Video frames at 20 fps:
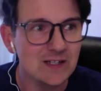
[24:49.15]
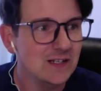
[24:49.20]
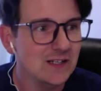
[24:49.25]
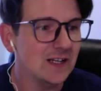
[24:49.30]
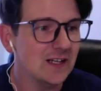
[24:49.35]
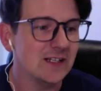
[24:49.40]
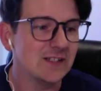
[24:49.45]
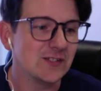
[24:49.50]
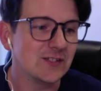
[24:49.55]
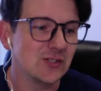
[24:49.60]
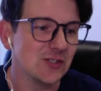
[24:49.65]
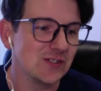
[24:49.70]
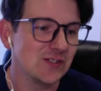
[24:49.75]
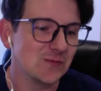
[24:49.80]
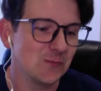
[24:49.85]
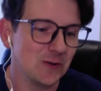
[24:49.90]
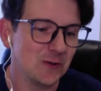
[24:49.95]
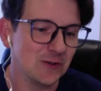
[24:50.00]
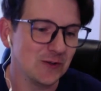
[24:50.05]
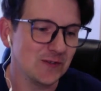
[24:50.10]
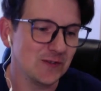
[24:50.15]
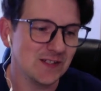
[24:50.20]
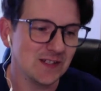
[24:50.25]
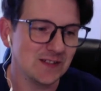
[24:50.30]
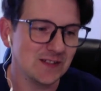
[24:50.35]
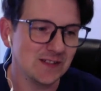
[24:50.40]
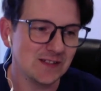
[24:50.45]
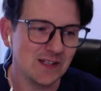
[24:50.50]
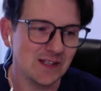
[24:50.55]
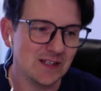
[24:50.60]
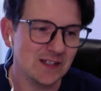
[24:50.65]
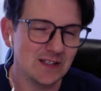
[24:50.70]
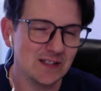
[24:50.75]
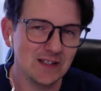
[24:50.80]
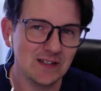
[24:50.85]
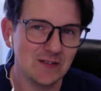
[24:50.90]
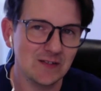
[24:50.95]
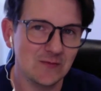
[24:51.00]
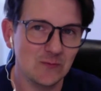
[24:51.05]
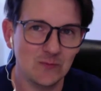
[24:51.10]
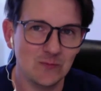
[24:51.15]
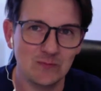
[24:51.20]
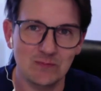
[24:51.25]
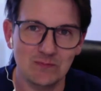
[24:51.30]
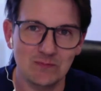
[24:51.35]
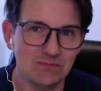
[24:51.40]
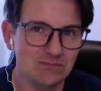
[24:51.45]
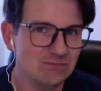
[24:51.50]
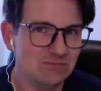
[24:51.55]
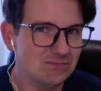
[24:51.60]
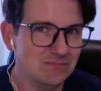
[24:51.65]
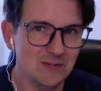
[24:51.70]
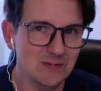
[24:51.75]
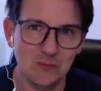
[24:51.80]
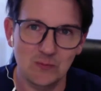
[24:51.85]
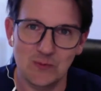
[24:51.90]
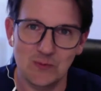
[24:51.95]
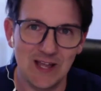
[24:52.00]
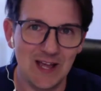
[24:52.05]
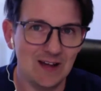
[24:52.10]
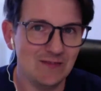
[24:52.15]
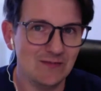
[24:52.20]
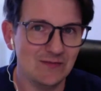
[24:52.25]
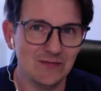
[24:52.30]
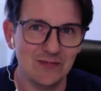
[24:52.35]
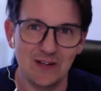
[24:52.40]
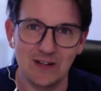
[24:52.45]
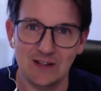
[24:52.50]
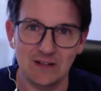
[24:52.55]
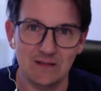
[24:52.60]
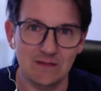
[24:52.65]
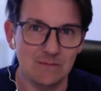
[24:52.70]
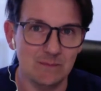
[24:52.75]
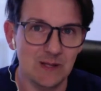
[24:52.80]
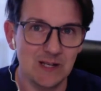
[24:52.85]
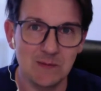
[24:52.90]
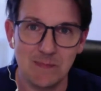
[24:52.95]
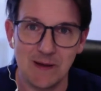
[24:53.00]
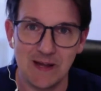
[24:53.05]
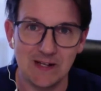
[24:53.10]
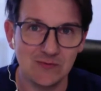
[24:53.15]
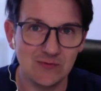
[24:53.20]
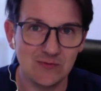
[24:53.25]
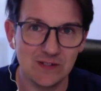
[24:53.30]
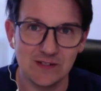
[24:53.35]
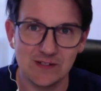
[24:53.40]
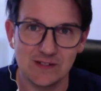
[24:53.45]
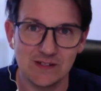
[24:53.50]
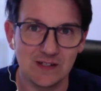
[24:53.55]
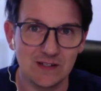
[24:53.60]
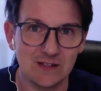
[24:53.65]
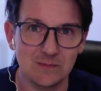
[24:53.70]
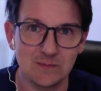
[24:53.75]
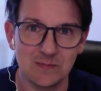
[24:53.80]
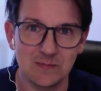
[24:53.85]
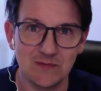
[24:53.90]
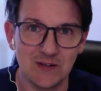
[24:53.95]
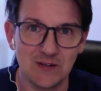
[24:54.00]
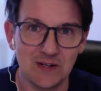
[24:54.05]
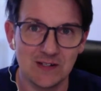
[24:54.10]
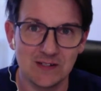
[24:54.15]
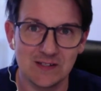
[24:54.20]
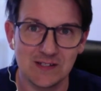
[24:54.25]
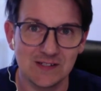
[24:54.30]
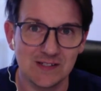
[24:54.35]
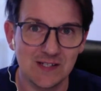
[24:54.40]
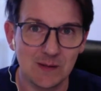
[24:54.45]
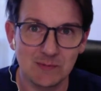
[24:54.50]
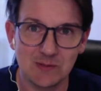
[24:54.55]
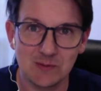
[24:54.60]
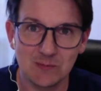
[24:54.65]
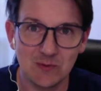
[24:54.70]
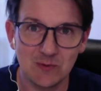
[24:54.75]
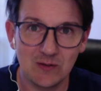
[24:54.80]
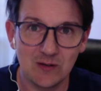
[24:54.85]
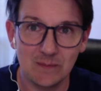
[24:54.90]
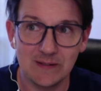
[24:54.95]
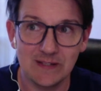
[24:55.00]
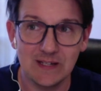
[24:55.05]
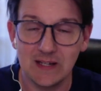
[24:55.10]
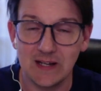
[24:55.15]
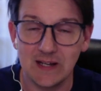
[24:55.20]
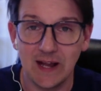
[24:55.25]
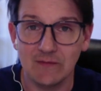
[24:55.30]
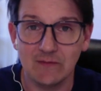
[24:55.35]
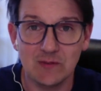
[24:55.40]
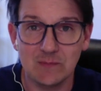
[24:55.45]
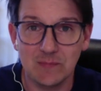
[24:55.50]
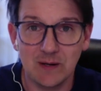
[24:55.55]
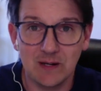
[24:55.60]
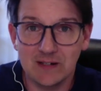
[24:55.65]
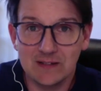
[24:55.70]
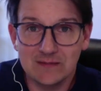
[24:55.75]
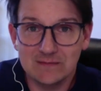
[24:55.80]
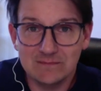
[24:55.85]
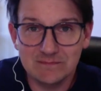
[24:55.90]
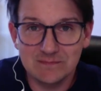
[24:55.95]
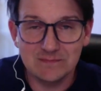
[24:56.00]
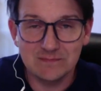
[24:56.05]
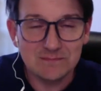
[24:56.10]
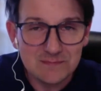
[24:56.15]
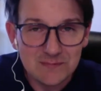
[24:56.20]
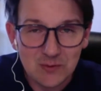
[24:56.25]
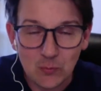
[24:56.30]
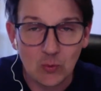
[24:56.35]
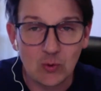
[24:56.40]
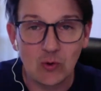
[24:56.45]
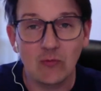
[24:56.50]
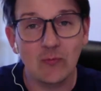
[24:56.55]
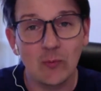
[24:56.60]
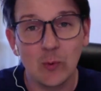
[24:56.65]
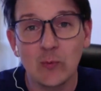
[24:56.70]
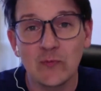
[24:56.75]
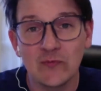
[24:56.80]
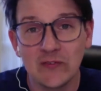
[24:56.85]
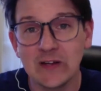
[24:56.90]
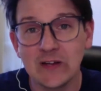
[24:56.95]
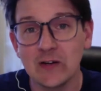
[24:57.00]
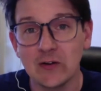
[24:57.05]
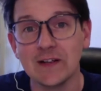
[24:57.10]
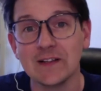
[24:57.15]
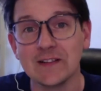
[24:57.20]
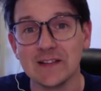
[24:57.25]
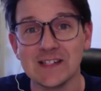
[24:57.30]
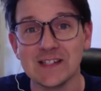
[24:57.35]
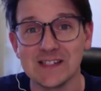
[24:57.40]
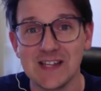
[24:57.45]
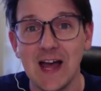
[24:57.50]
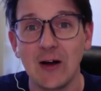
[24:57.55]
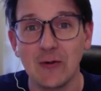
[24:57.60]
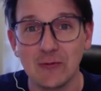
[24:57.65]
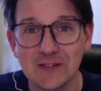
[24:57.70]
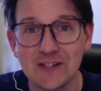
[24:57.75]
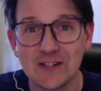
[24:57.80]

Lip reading: It's just one of those things. It's like we have many patrons that could be very susceptible. I mean, and everybody, we're figuring this out.